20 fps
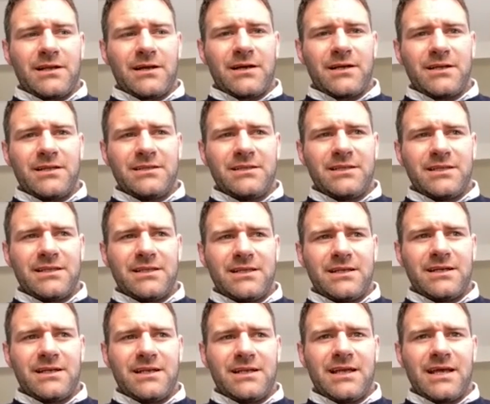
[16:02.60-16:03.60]
Like, I didn't think the
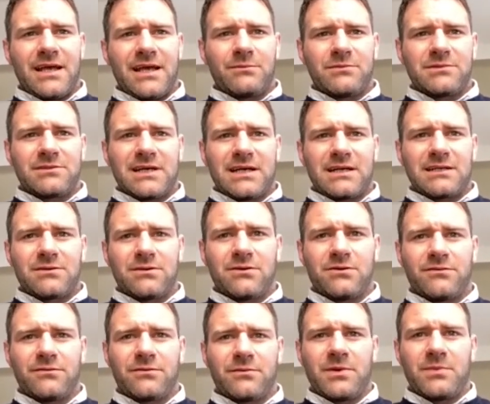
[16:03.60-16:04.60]
Italy game was that
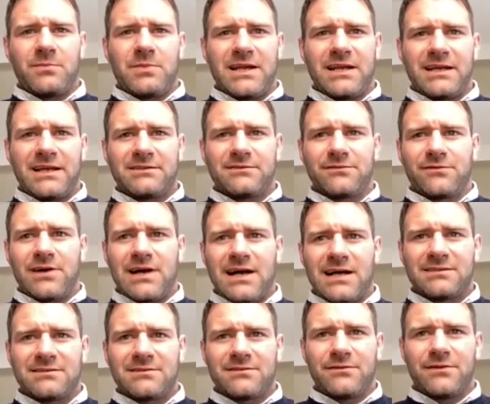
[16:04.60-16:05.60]
tough, but we played against
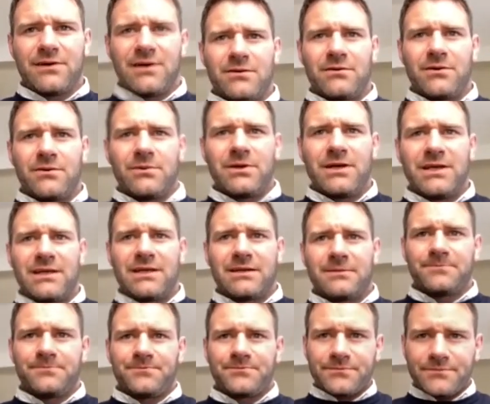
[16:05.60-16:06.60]
France the following week.
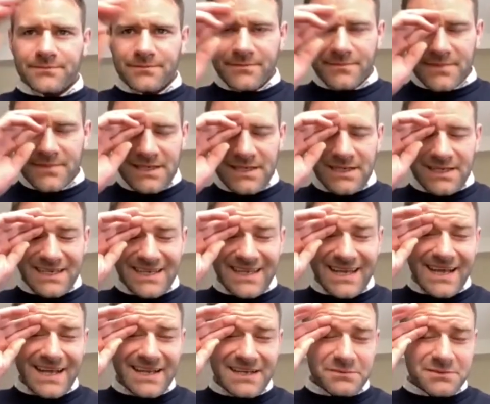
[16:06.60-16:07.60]
And
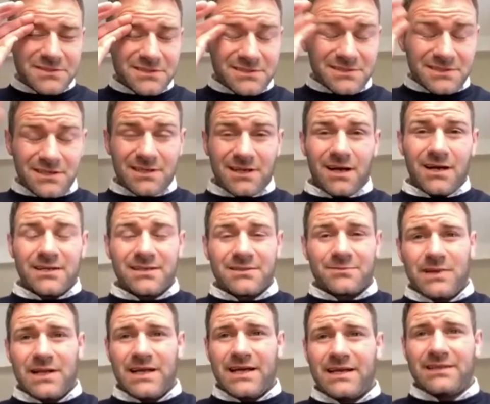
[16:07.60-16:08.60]
again, there was guys
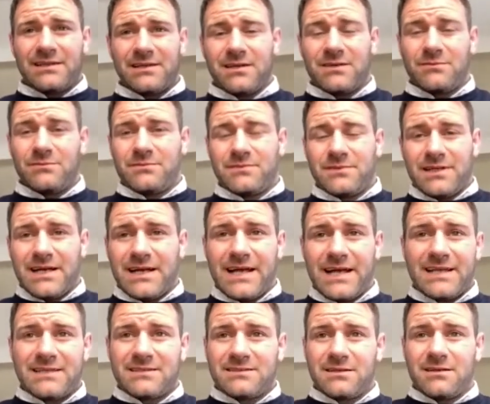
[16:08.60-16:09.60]
playing that I
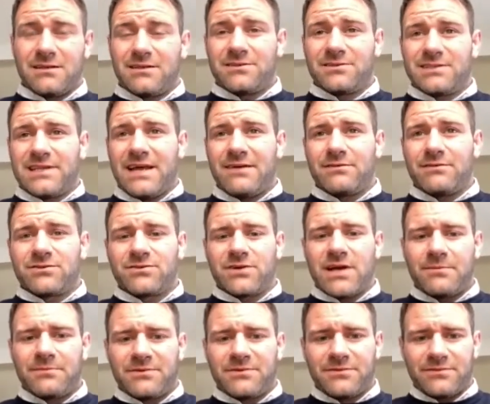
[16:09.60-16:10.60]
just never
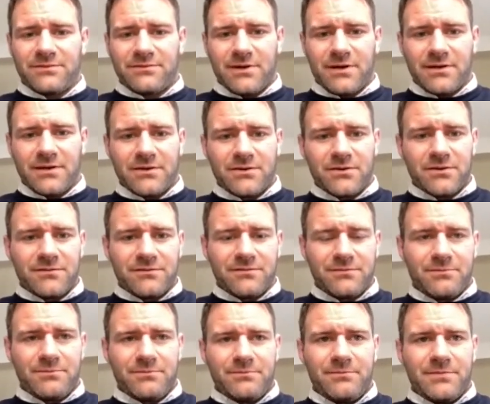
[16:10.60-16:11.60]
dreamt I could have
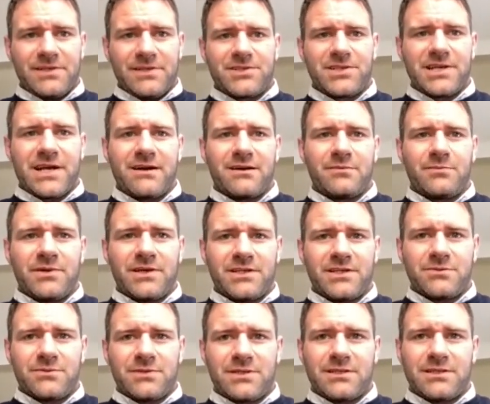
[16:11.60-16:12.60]
been sharing a
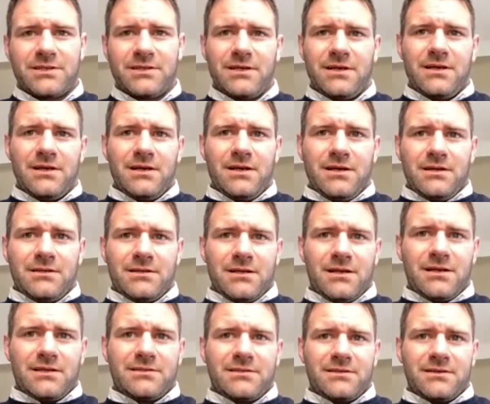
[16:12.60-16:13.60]
pitch with, the
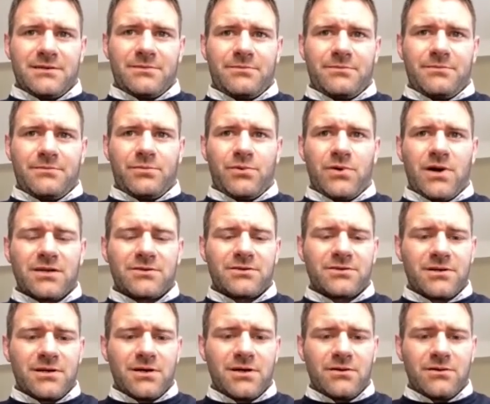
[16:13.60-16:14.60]
likes of
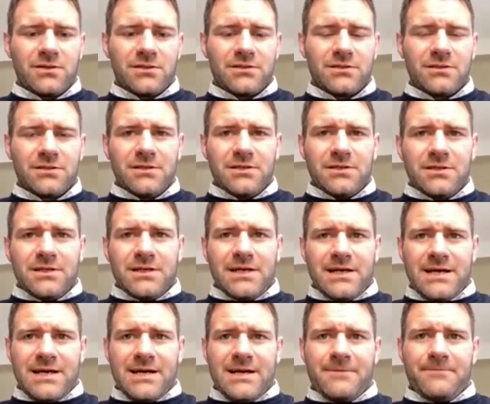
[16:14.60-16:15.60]
Poitrenaud
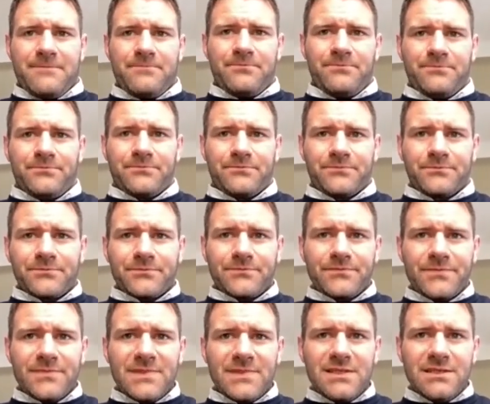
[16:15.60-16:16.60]
and
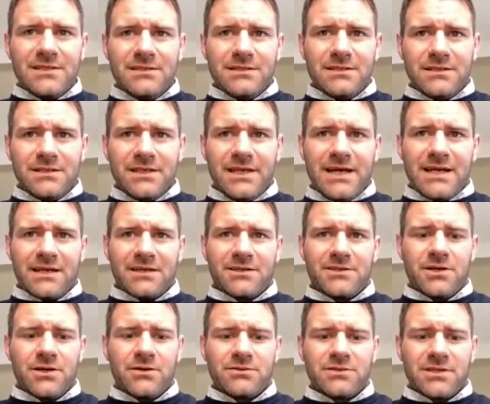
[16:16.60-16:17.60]
Yannick
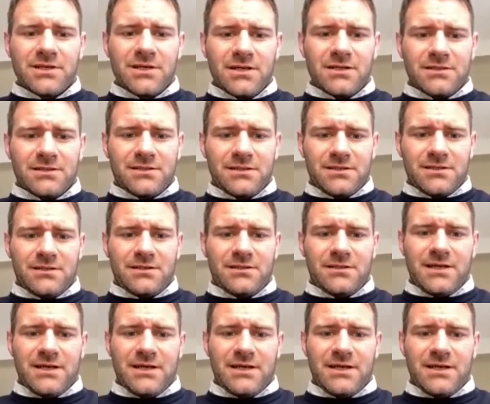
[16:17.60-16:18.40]
Josiant and